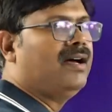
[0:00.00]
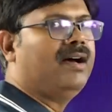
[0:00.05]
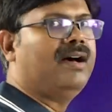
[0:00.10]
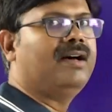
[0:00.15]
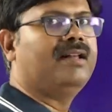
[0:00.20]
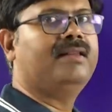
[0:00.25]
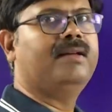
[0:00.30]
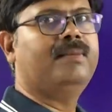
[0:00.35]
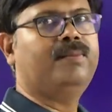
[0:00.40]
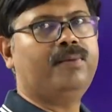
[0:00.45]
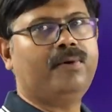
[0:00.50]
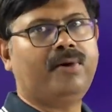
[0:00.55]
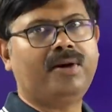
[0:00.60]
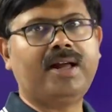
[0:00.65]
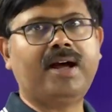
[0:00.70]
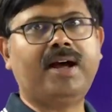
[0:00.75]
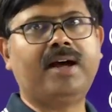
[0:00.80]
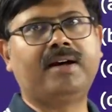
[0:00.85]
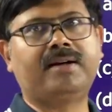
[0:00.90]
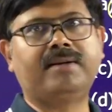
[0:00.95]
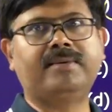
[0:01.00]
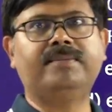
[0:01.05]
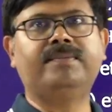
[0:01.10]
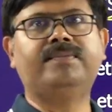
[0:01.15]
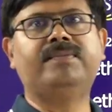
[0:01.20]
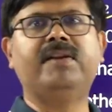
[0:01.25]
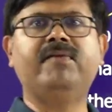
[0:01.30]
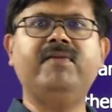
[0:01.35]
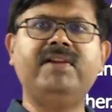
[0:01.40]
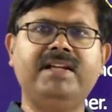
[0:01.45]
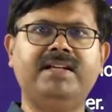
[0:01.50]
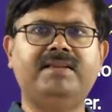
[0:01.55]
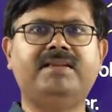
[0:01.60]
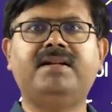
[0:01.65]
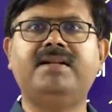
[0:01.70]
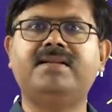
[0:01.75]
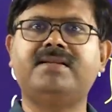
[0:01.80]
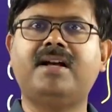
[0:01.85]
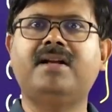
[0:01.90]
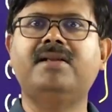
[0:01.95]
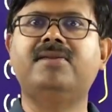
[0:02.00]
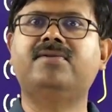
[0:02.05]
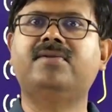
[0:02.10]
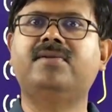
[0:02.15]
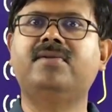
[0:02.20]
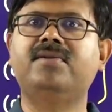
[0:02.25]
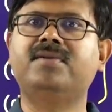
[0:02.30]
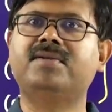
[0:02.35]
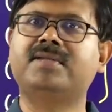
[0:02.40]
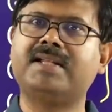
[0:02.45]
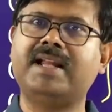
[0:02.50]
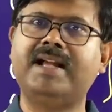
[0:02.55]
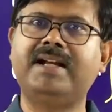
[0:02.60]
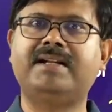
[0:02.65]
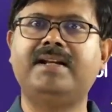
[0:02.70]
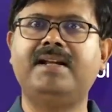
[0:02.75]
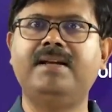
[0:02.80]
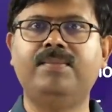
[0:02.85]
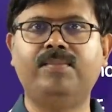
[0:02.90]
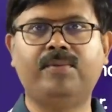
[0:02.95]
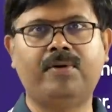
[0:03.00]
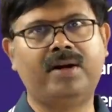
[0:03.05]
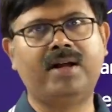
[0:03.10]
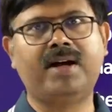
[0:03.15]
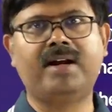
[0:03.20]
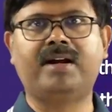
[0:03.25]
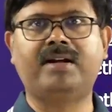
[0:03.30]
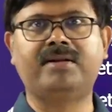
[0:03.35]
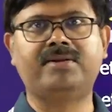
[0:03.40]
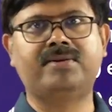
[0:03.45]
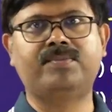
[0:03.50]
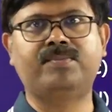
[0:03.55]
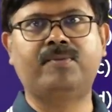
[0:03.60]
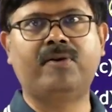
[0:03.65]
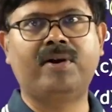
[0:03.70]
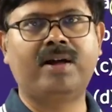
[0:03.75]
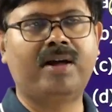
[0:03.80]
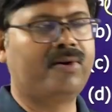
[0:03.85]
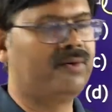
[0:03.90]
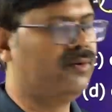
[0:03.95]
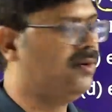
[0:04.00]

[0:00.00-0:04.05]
are the polar. Even ether is also slightly polar, also polar